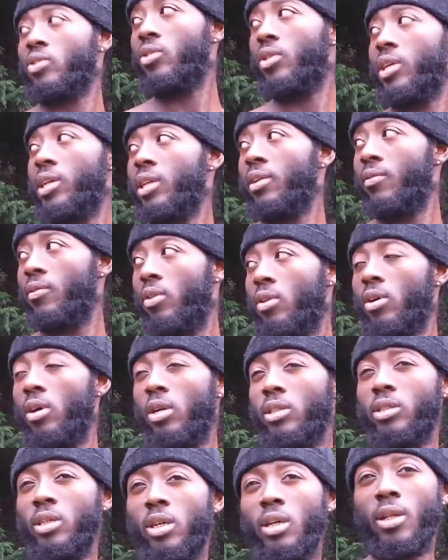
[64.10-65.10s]
to train even
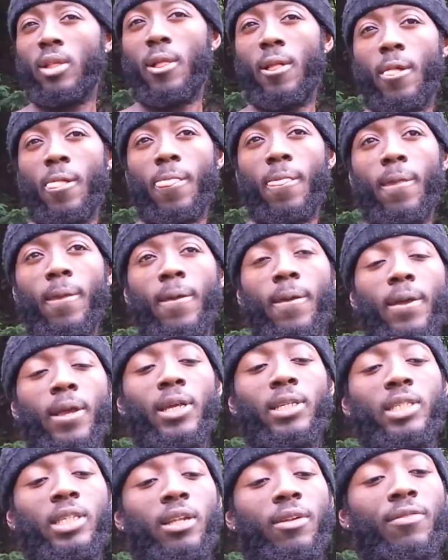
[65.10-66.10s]
harder.
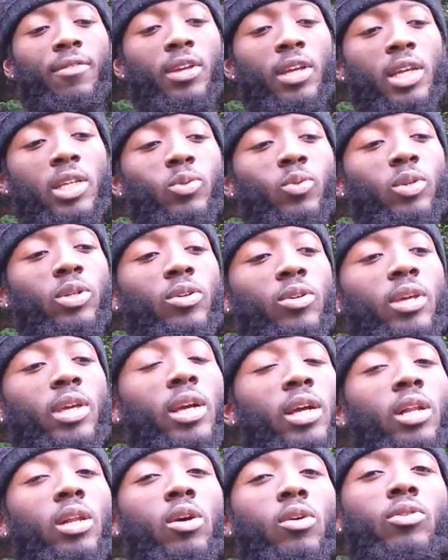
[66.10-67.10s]
You see, the thing is, when you
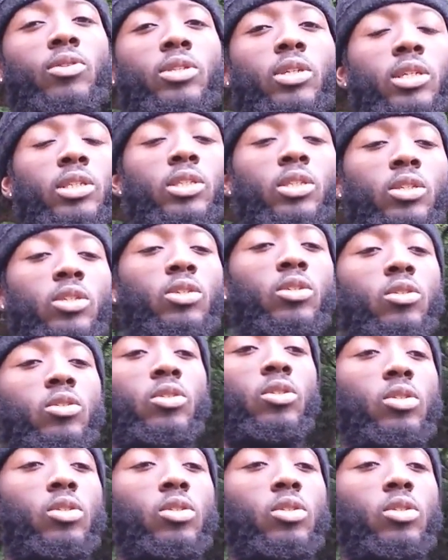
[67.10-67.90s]
get closer to